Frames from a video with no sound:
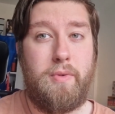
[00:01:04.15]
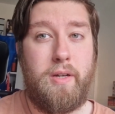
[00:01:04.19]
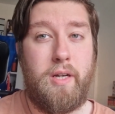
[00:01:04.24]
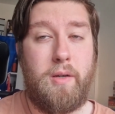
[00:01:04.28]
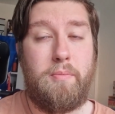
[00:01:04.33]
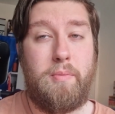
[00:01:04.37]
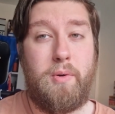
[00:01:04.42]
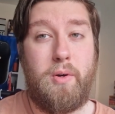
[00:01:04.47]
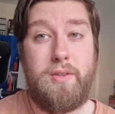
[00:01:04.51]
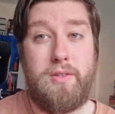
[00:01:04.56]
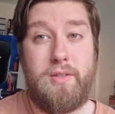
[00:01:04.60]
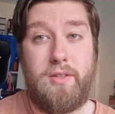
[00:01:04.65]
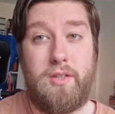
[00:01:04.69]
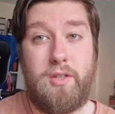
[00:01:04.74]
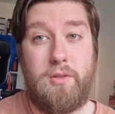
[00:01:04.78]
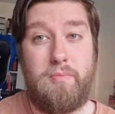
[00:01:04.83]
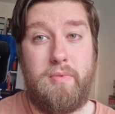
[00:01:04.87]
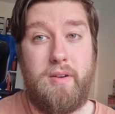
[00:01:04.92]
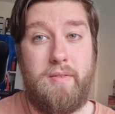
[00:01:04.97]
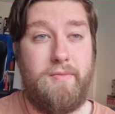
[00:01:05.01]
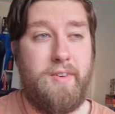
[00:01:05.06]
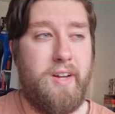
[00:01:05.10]
points in the
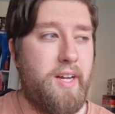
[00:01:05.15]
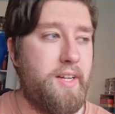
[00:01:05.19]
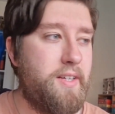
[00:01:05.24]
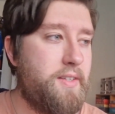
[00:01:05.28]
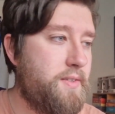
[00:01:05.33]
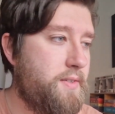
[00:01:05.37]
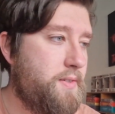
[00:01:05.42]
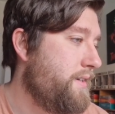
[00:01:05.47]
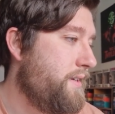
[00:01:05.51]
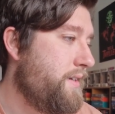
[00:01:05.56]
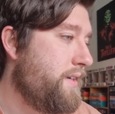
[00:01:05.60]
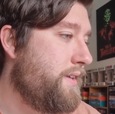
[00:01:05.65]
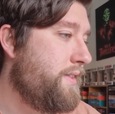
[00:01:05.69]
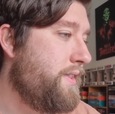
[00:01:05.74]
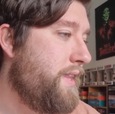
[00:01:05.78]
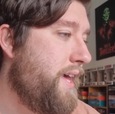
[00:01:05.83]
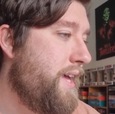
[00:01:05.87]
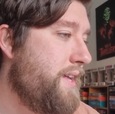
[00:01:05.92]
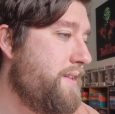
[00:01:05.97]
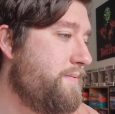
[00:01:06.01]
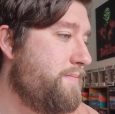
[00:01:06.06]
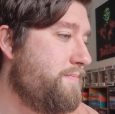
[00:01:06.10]
sprint race. And
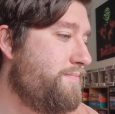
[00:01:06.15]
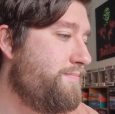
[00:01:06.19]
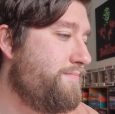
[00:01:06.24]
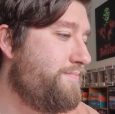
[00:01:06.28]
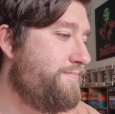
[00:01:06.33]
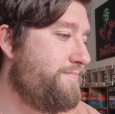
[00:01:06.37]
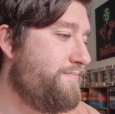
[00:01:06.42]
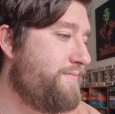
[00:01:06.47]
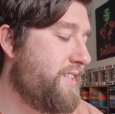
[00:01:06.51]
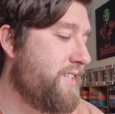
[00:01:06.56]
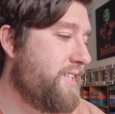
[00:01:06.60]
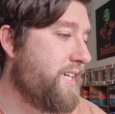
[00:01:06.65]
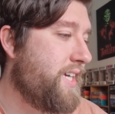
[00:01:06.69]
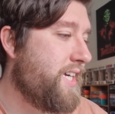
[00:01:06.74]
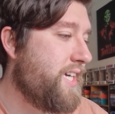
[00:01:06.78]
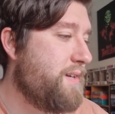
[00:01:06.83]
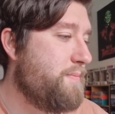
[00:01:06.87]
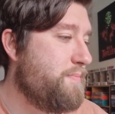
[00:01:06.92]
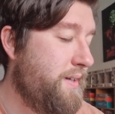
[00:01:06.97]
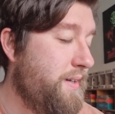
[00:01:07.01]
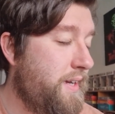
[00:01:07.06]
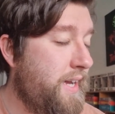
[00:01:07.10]
then to
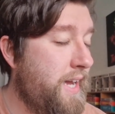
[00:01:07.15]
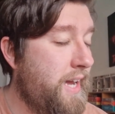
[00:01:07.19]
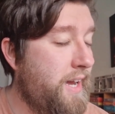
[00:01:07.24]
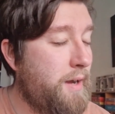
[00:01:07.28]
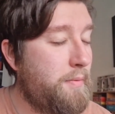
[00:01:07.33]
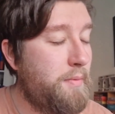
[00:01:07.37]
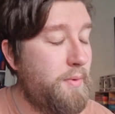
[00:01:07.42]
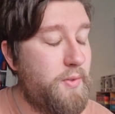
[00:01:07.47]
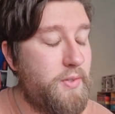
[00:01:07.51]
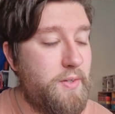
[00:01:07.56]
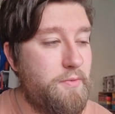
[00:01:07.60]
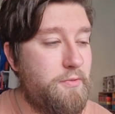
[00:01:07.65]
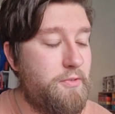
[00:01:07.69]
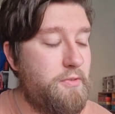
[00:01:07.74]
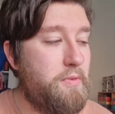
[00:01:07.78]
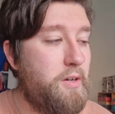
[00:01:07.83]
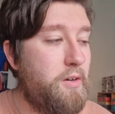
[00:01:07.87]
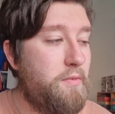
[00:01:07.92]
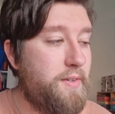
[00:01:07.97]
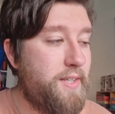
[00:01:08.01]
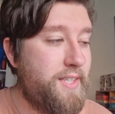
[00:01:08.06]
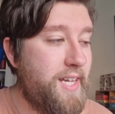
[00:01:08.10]
keep Hamilton from
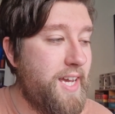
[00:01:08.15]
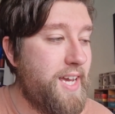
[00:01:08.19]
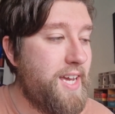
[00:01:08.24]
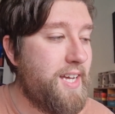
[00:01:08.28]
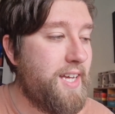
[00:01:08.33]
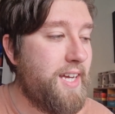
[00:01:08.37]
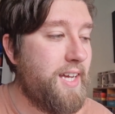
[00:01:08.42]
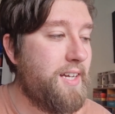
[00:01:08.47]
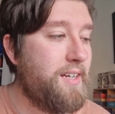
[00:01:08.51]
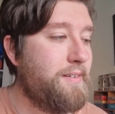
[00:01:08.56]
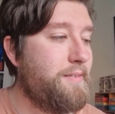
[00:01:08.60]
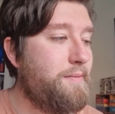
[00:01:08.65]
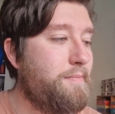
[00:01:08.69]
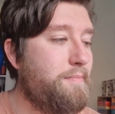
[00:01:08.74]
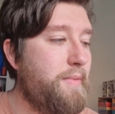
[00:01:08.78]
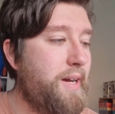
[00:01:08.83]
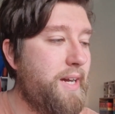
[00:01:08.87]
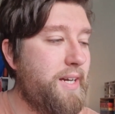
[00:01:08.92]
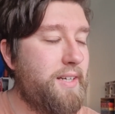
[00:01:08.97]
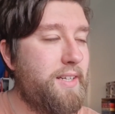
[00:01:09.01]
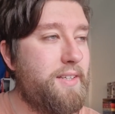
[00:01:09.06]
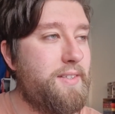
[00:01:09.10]
overtaking
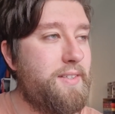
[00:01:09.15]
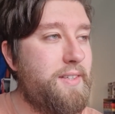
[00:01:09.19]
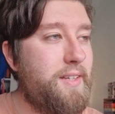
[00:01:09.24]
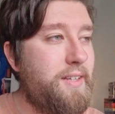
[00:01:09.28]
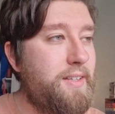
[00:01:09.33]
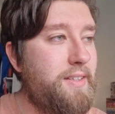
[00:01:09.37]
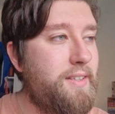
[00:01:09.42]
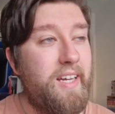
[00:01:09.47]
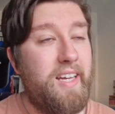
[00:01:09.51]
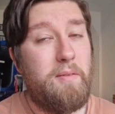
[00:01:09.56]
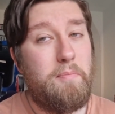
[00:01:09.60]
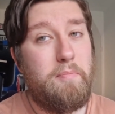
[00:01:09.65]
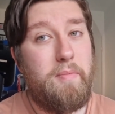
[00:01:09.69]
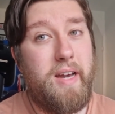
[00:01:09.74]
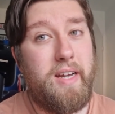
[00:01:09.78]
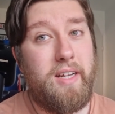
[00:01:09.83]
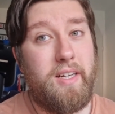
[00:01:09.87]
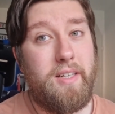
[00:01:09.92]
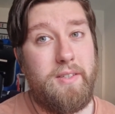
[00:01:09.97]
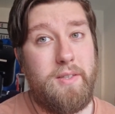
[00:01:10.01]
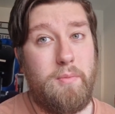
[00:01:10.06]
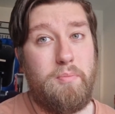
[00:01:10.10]

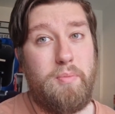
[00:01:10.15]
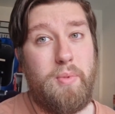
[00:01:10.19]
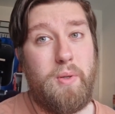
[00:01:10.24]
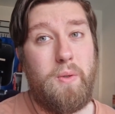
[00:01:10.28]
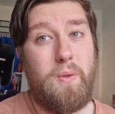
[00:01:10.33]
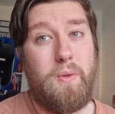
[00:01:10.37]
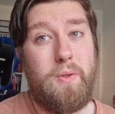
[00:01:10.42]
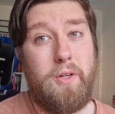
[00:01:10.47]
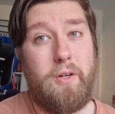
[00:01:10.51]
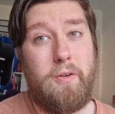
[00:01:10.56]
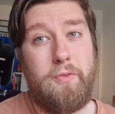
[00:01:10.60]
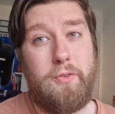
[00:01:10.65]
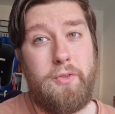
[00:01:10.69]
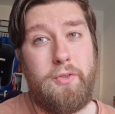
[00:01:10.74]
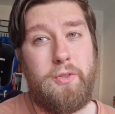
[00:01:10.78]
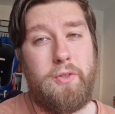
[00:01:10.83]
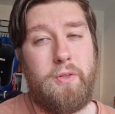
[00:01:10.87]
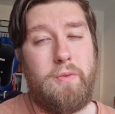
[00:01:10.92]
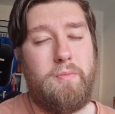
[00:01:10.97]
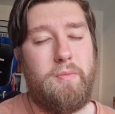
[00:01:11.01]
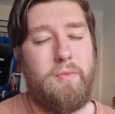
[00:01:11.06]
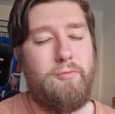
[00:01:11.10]
Magnussen pulled off
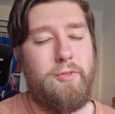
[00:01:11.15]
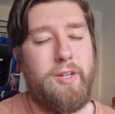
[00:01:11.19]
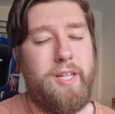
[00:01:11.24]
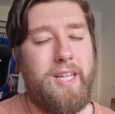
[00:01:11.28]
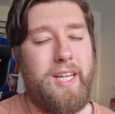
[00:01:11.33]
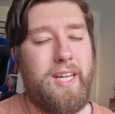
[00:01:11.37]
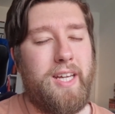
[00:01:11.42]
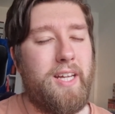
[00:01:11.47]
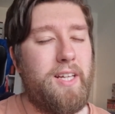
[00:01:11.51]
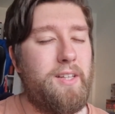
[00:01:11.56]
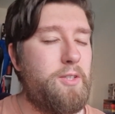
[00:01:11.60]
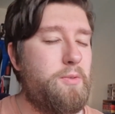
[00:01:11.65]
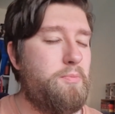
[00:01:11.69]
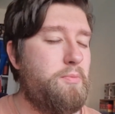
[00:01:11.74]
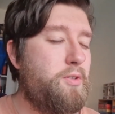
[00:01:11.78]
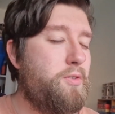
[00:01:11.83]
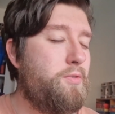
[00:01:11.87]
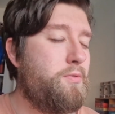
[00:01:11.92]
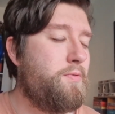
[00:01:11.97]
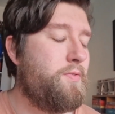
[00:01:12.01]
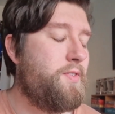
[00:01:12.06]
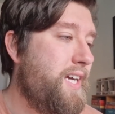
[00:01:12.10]
some ridiculous
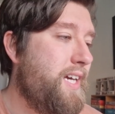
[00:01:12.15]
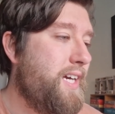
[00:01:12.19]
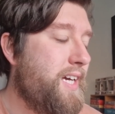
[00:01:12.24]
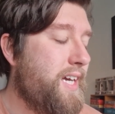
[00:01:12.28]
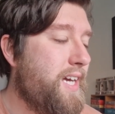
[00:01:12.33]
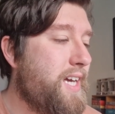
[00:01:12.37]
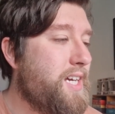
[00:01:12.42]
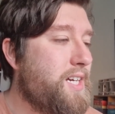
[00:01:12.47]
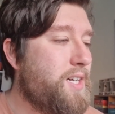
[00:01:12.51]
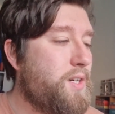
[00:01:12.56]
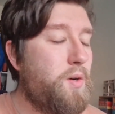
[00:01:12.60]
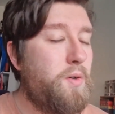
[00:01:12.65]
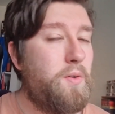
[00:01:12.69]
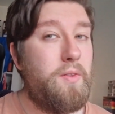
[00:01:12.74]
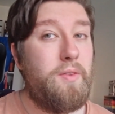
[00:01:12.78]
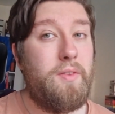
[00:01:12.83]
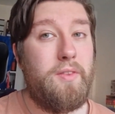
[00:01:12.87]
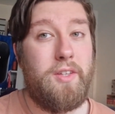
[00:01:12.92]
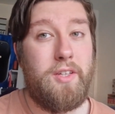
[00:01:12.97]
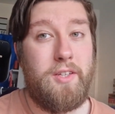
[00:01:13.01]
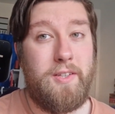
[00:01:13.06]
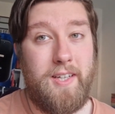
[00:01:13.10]
moves. He cut
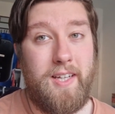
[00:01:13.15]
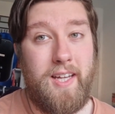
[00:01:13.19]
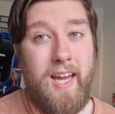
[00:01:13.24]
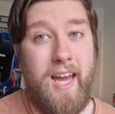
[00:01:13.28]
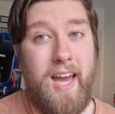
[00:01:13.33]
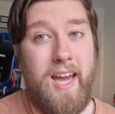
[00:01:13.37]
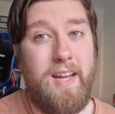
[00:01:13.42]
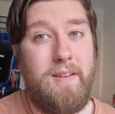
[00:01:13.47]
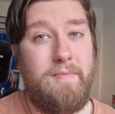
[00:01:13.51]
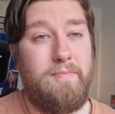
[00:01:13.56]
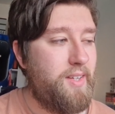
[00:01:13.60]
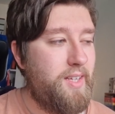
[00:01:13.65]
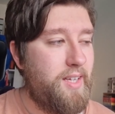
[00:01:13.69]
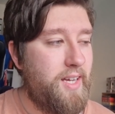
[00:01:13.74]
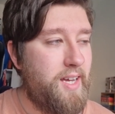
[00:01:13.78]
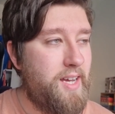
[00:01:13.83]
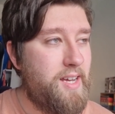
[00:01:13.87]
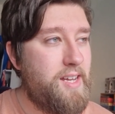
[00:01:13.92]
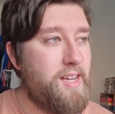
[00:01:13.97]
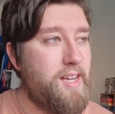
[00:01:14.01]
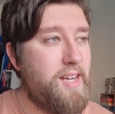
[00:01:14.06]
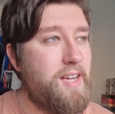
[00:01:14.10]
the chicane.
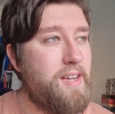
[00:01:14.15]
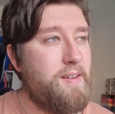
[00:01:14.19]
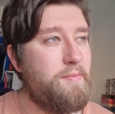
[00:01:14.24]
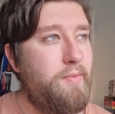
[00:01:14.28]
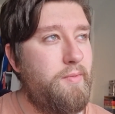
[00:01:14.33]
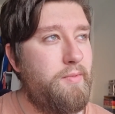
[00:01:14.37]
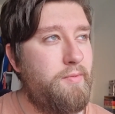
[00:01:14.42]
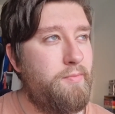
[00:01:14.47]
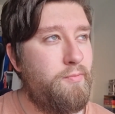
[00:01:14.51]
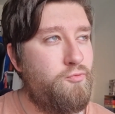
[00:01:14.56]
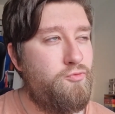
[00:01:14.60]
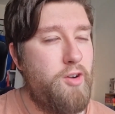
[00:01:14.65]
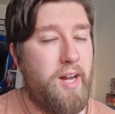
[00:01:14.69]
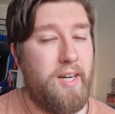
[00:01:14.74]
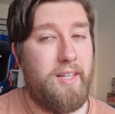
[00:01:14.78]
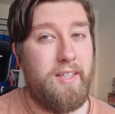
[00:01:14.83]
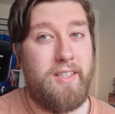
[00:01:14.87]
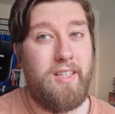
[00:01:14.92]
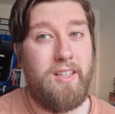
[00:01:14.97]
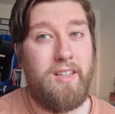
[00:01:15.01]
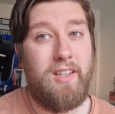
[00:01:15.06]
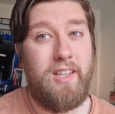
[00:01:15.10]
He
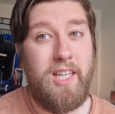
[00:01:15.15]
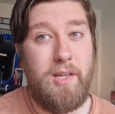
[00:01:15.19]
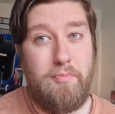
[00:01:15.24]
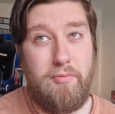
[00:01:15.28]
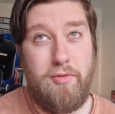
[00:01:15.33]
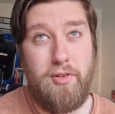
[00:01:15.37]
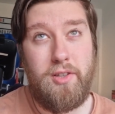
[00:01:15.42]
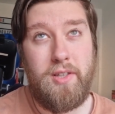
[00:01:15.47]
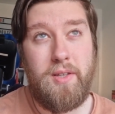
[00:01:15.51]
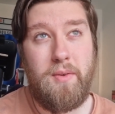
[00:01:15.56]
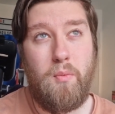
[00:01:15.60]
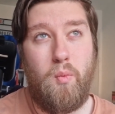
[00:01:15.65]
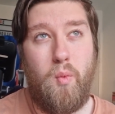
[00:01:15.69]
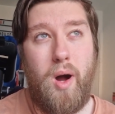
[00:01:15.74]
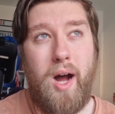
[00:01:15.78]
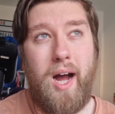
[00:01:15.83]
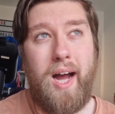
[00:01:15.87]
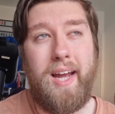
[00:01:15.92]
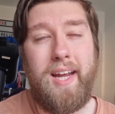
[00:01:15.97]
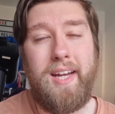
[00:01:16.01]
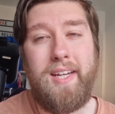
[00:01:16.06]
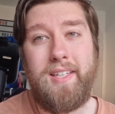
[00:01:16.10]
ran deliberately
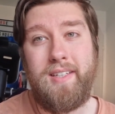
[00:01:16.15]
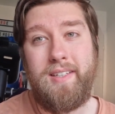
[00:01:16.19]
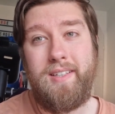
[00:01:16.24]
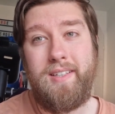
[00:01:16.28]
wide